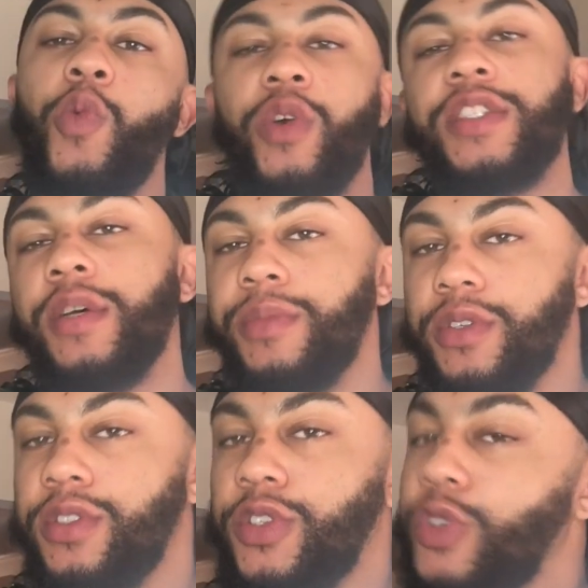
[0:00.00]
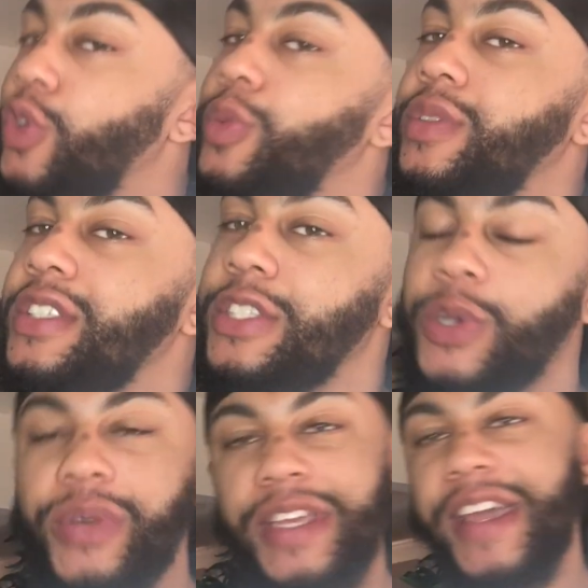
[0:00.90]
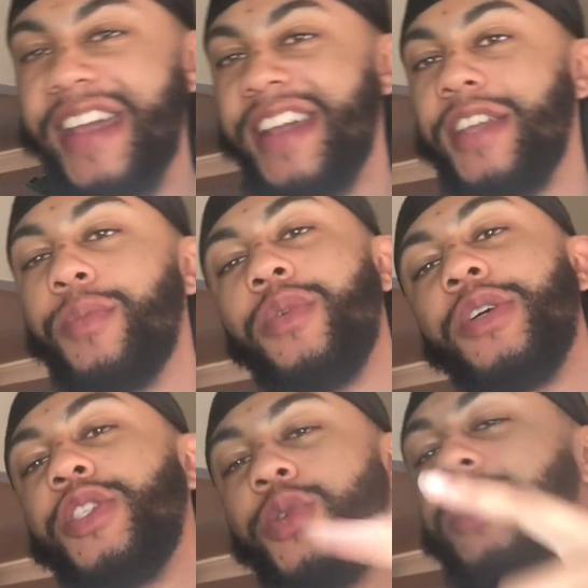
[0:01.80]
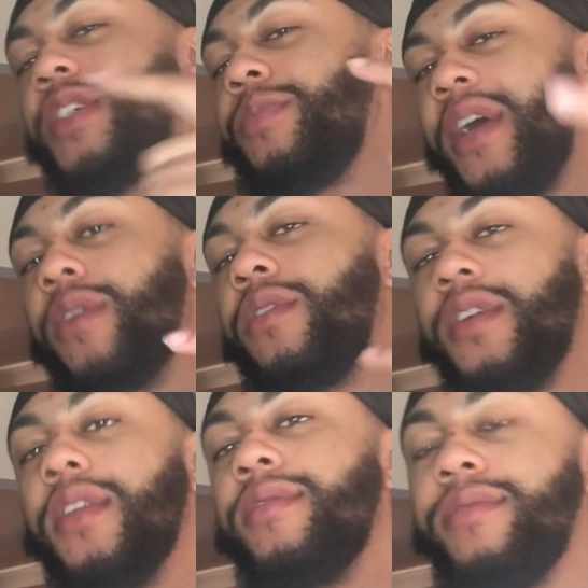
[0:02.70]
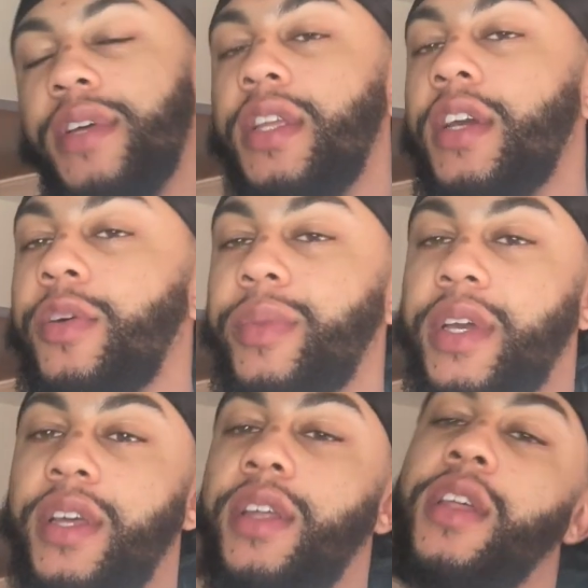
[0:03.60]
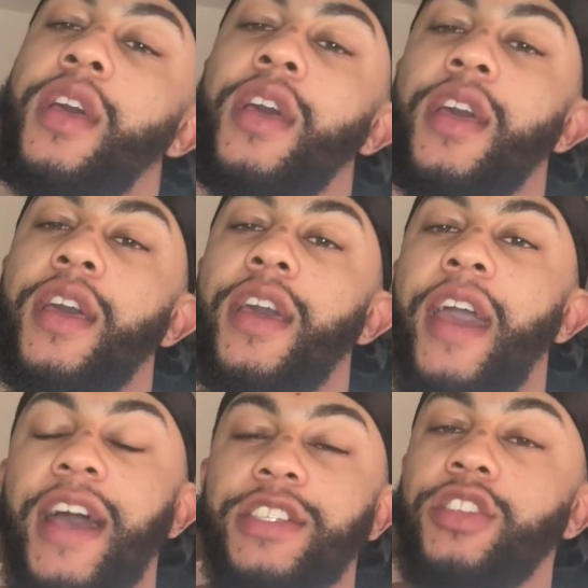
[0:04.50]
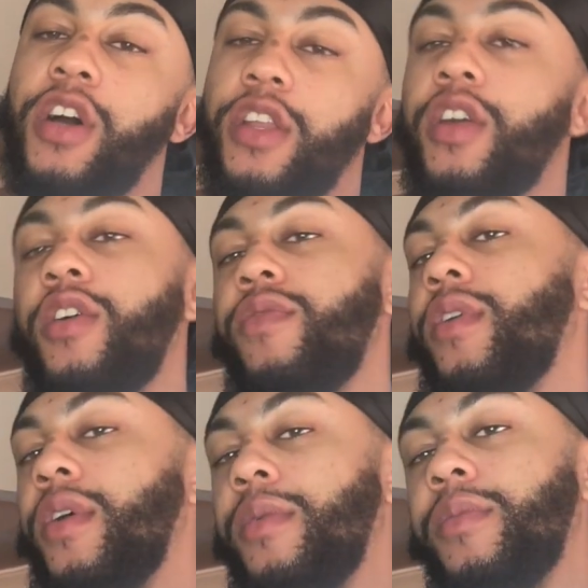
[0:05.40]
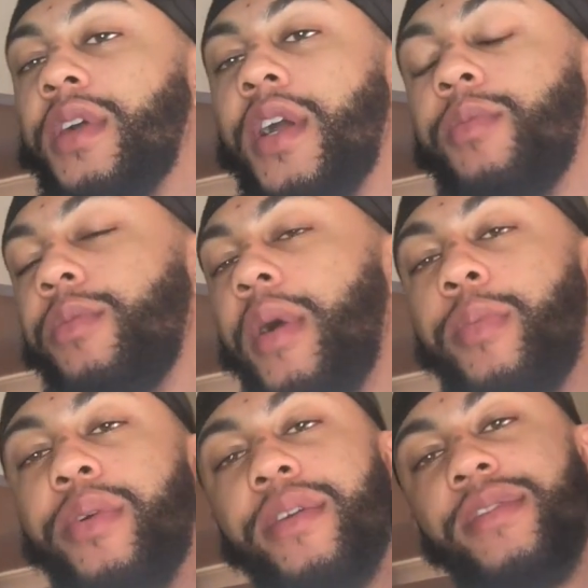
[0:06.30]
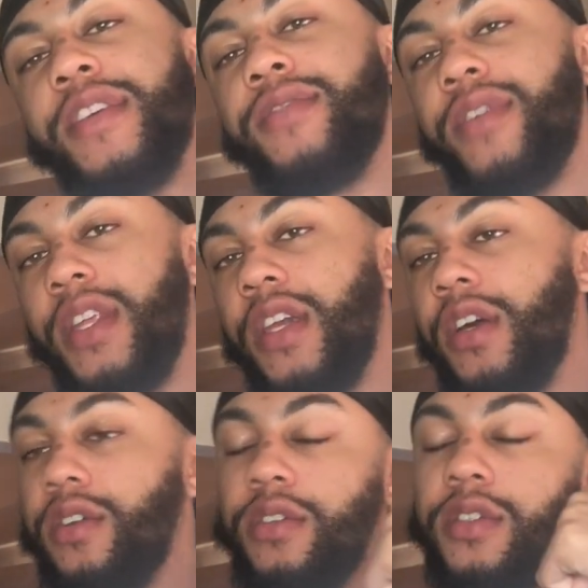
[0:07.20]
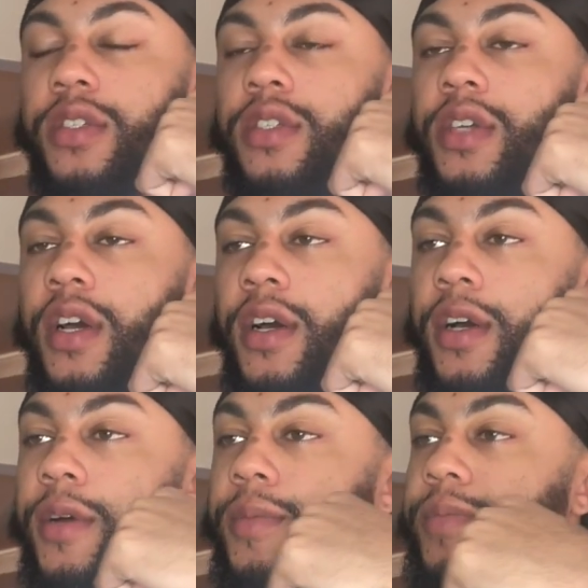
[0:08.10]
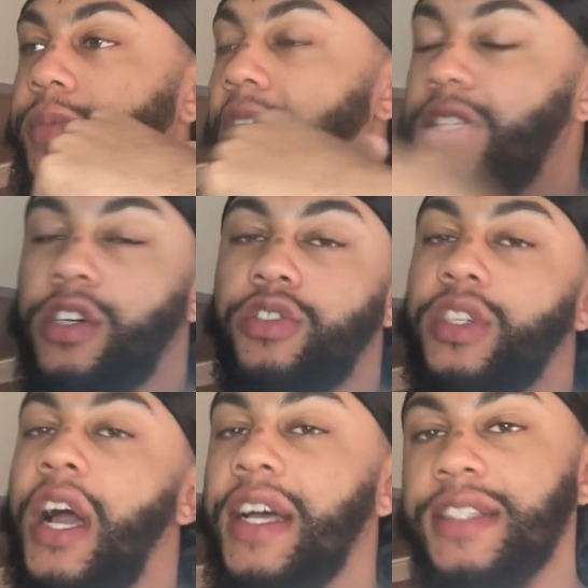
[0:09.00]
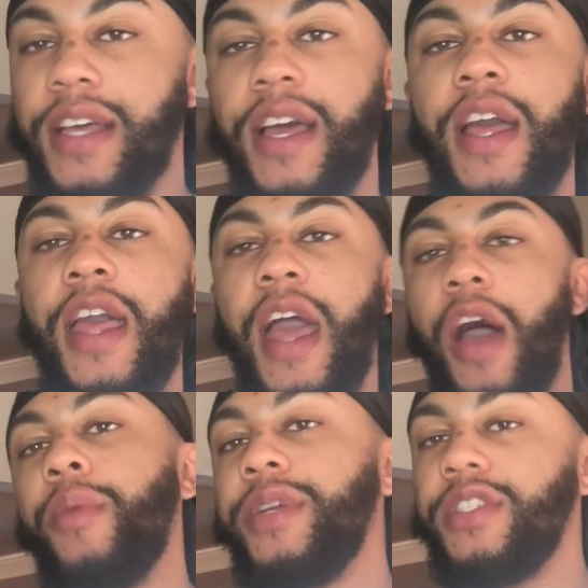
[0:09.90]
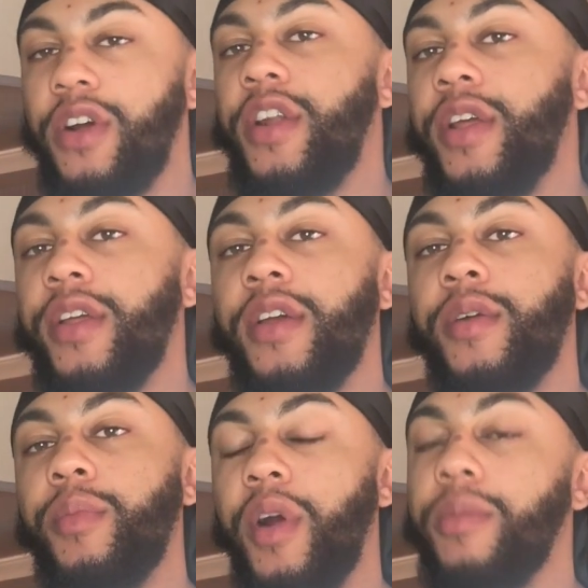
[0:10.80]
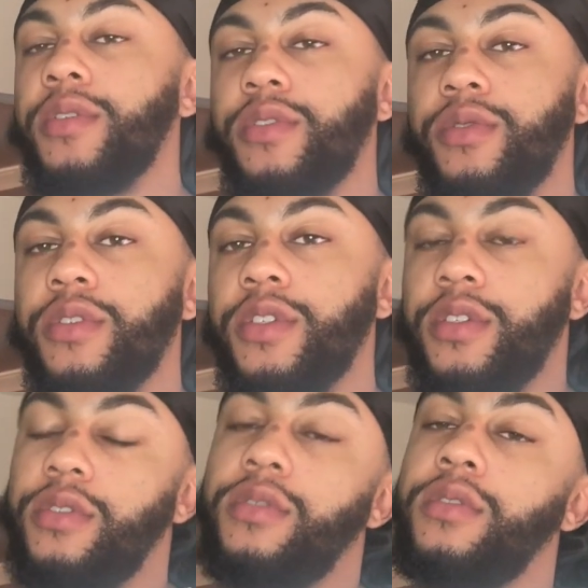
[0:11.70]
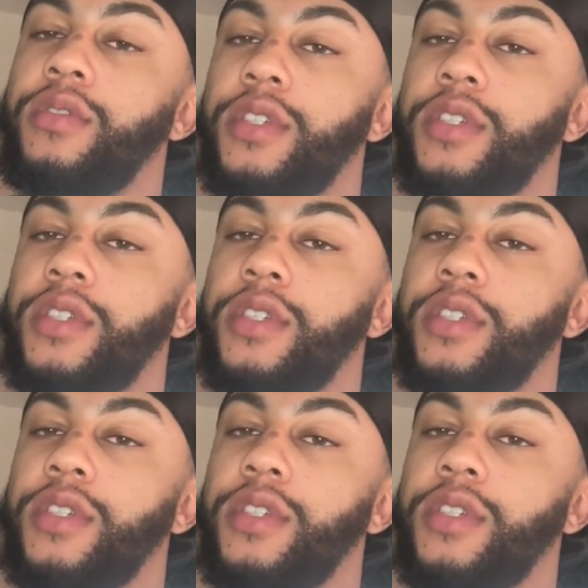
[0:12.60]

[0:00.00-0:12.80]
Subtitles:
What's up, YouTube? It's Dewey Gang, your boy Twist, back with another video, man. And as y'all know from a couple of my previous videos, I told you guys that I'll be starting barber school soon.